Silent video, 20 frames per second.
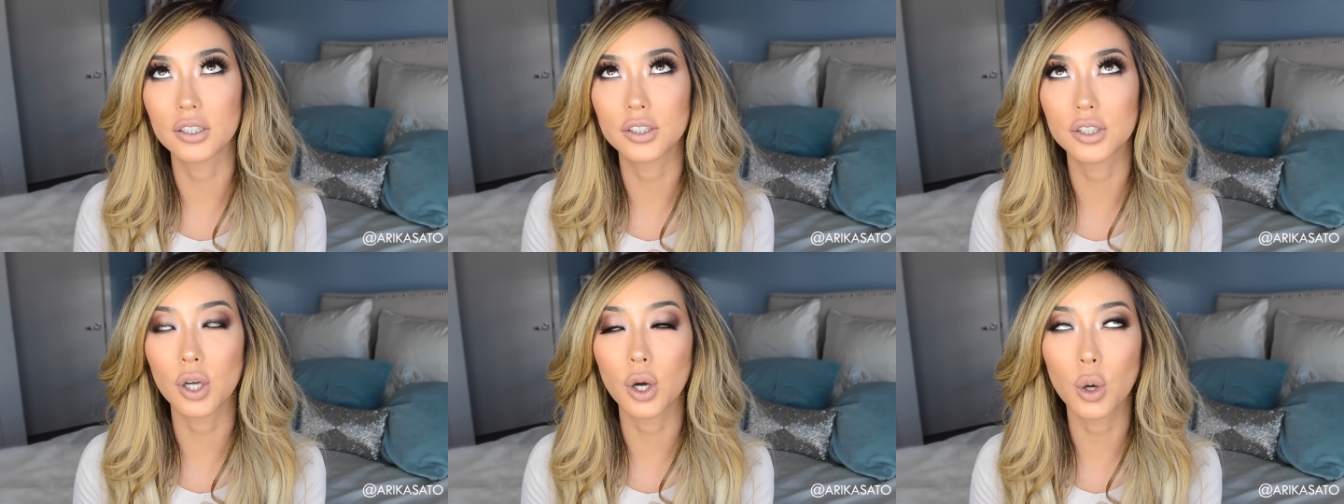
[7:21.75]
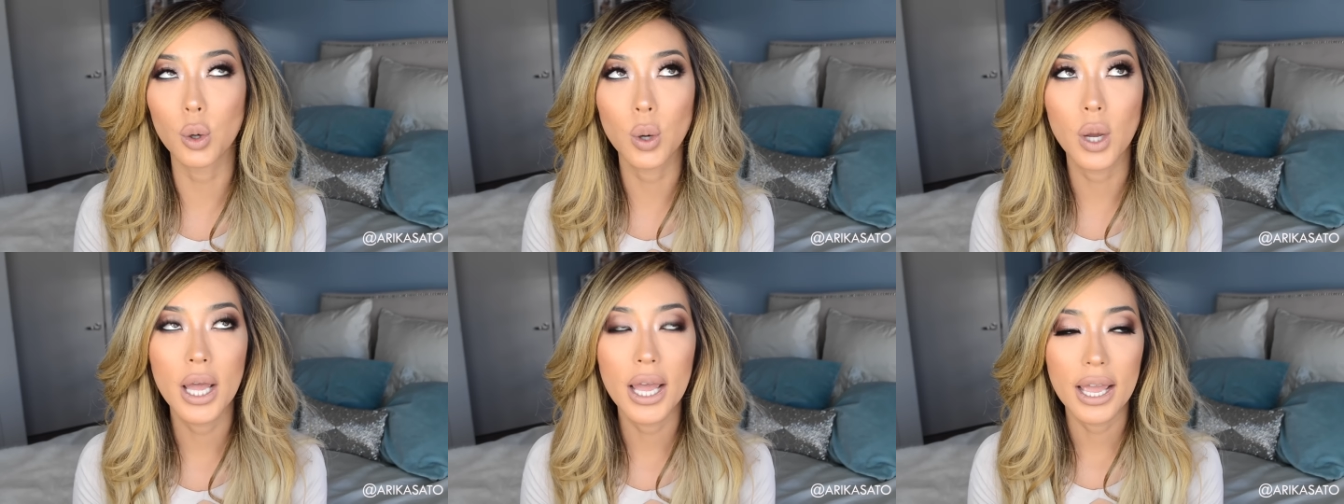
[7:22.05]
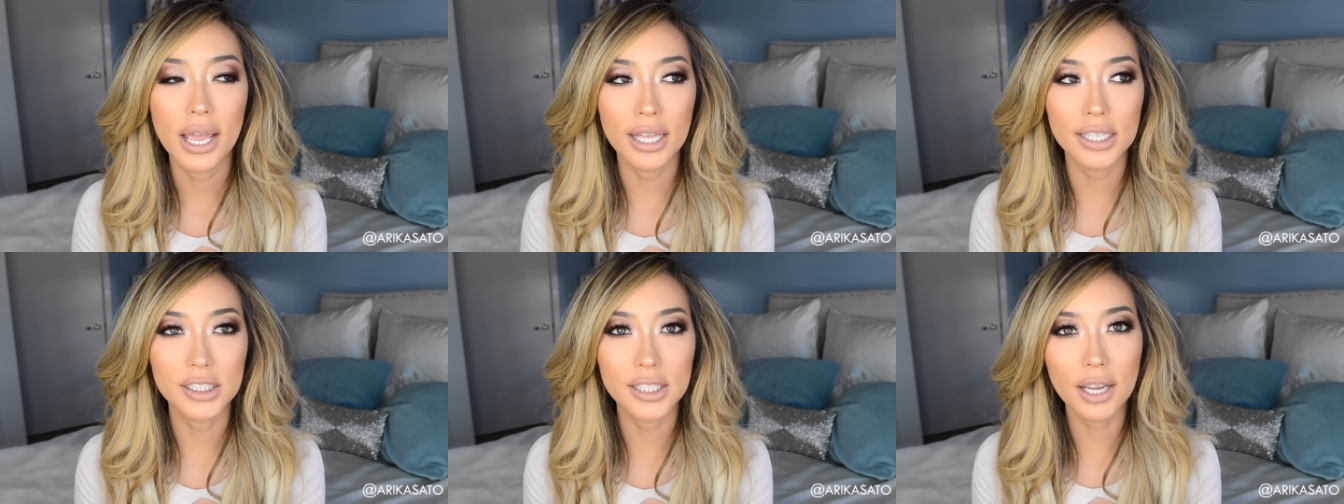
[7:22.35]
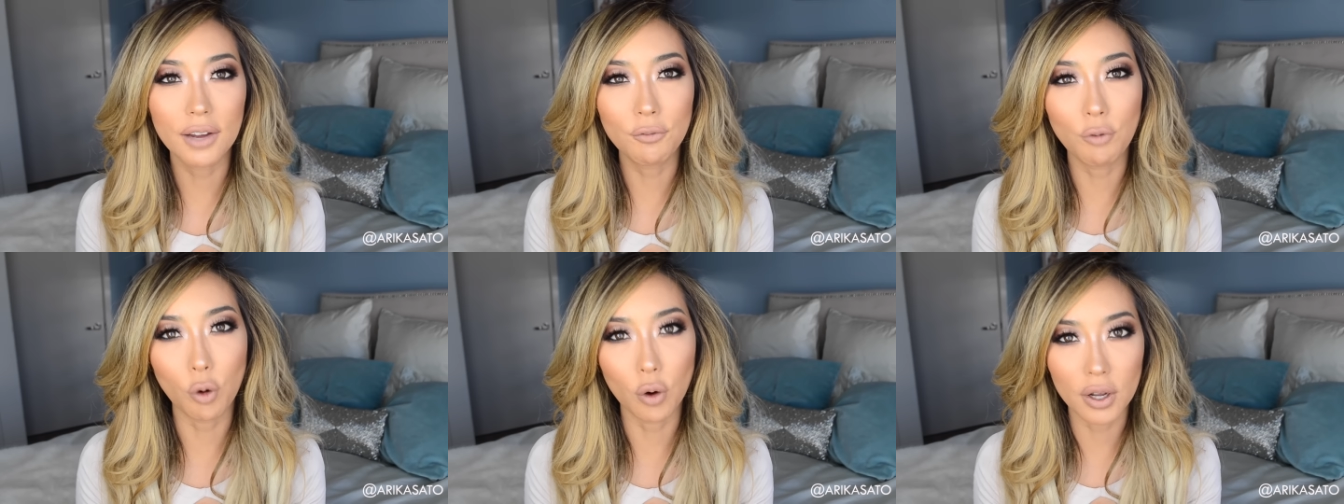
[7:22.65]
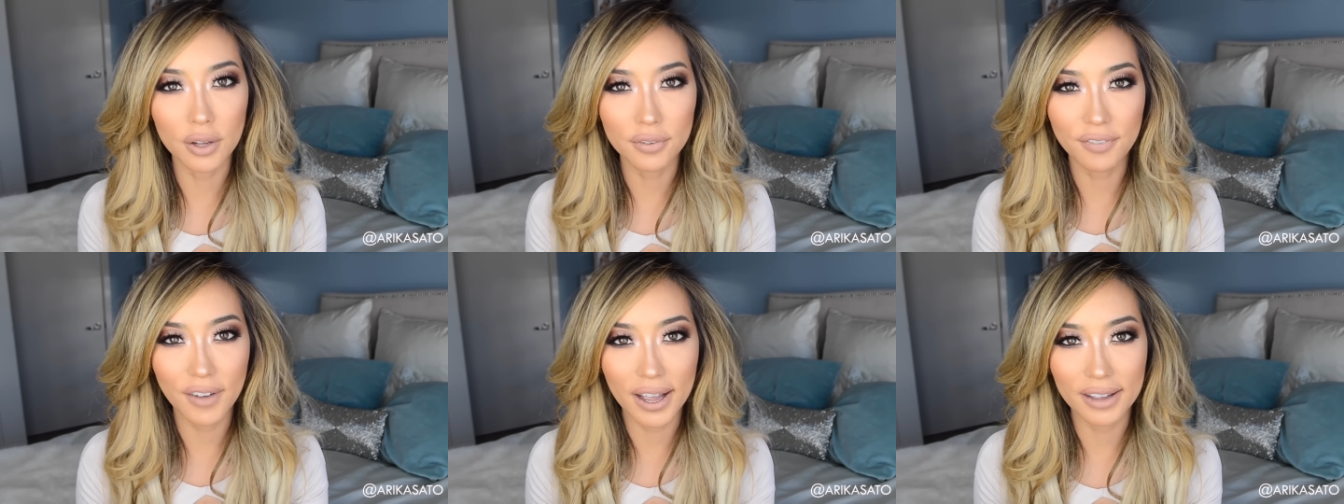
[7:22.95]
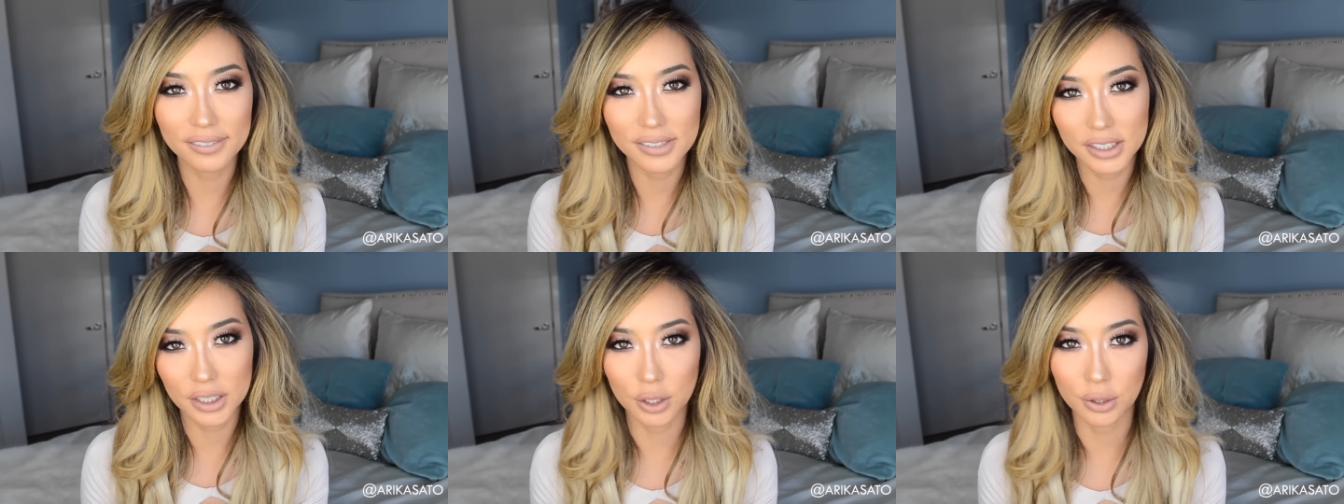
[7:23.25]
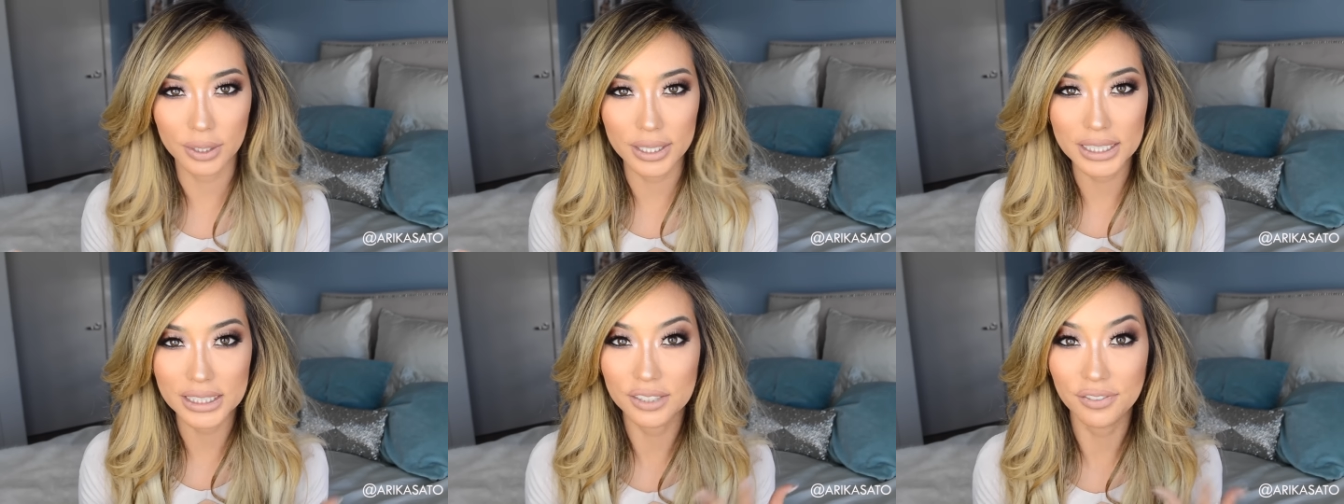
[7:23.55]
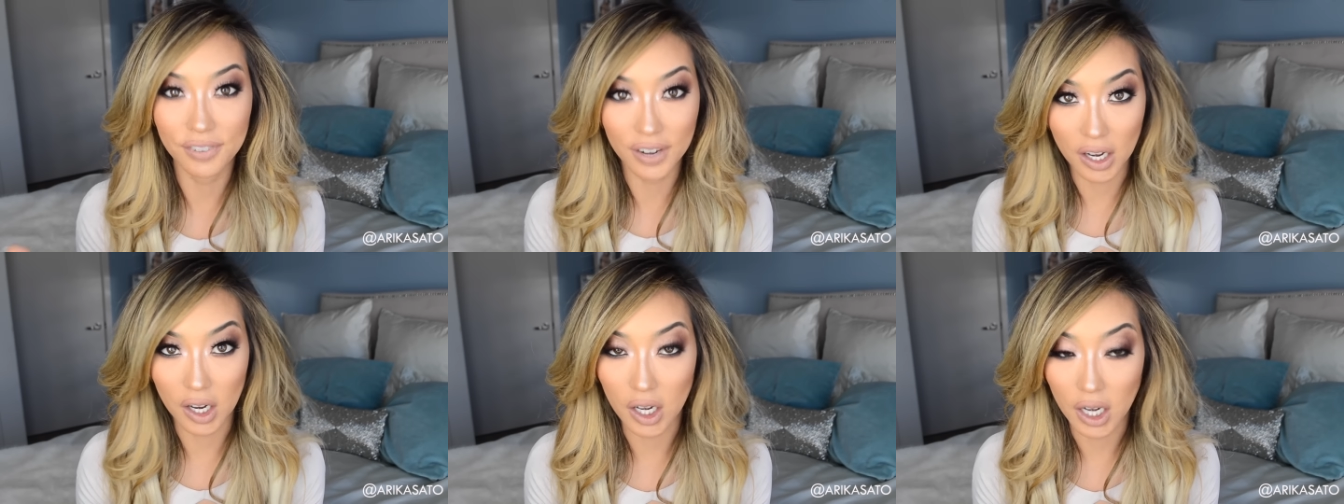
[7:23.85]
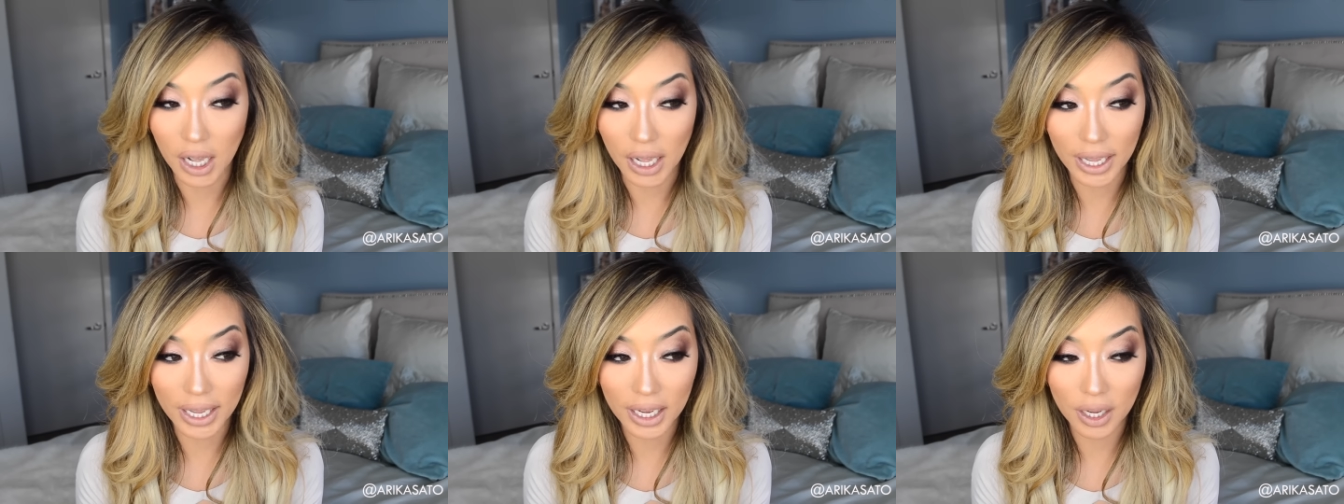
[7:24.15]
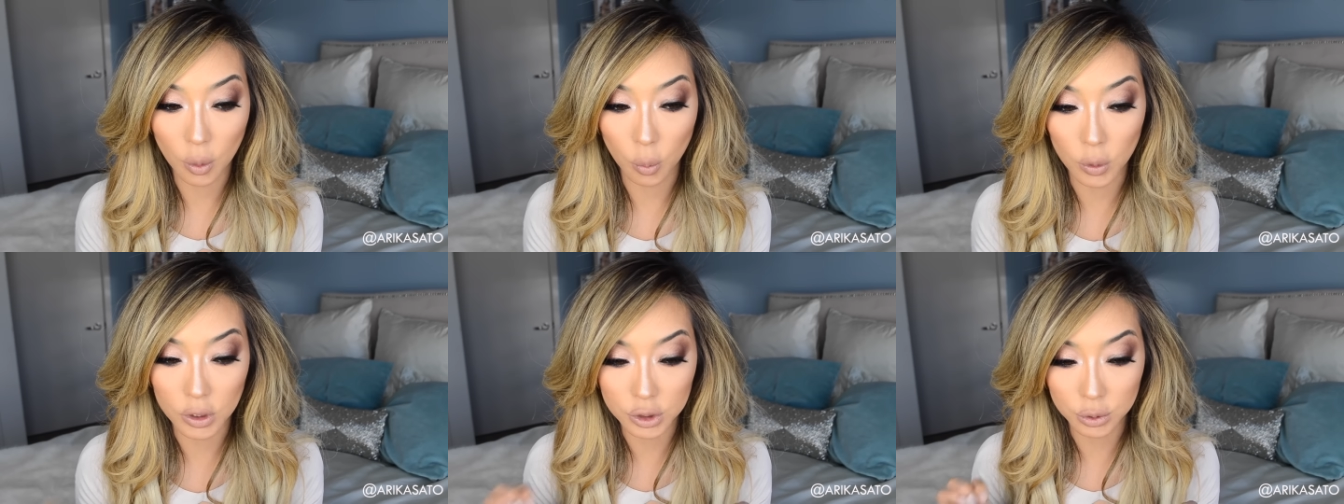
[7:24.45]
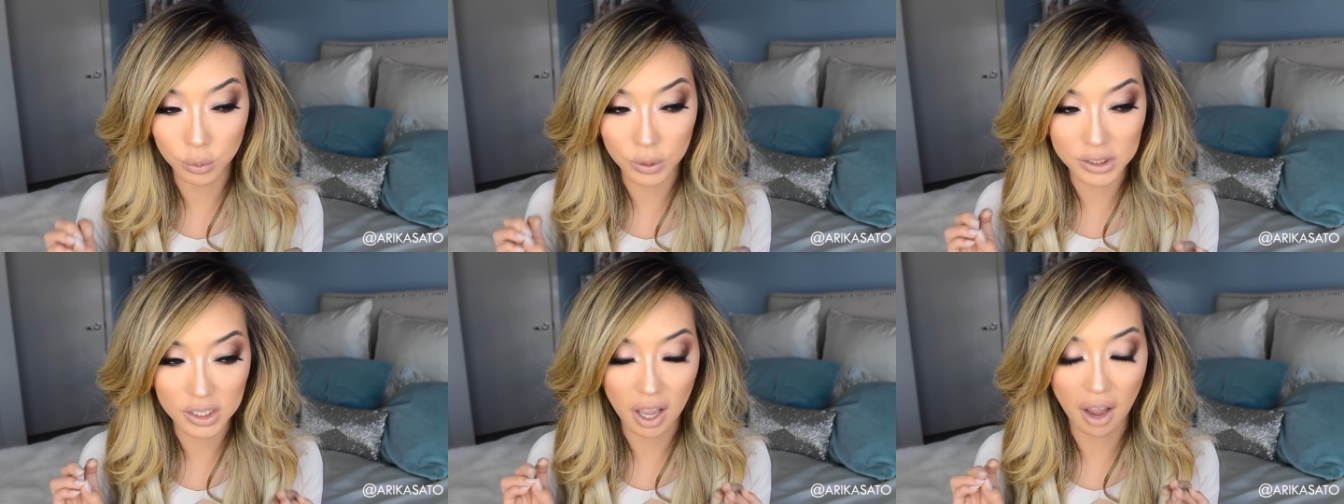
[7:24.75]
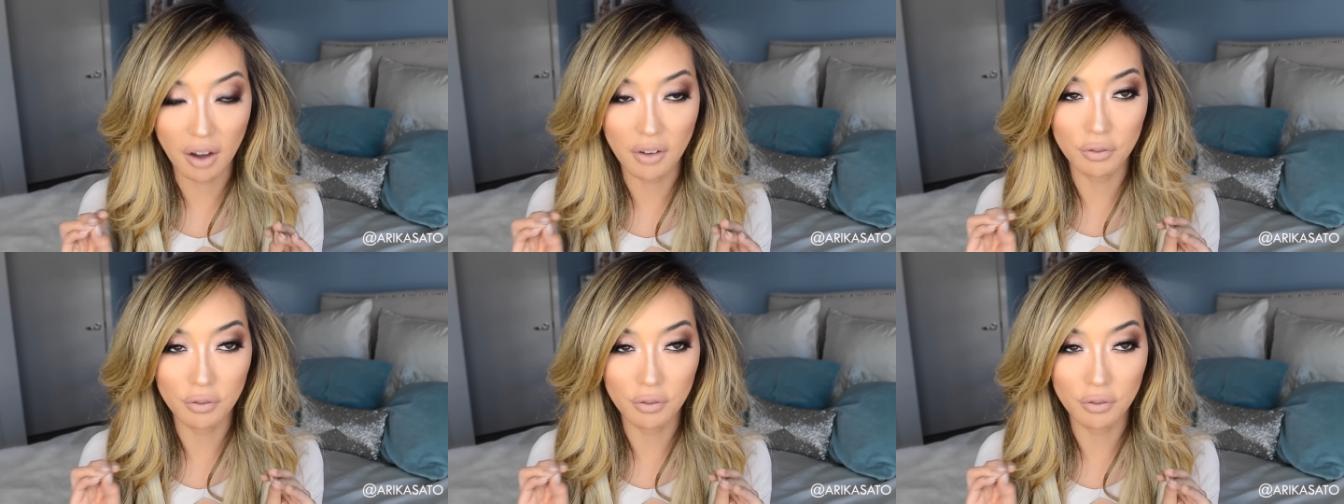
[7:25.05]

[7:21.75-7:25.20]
So it's like 45 degrees Fahrenheit, which was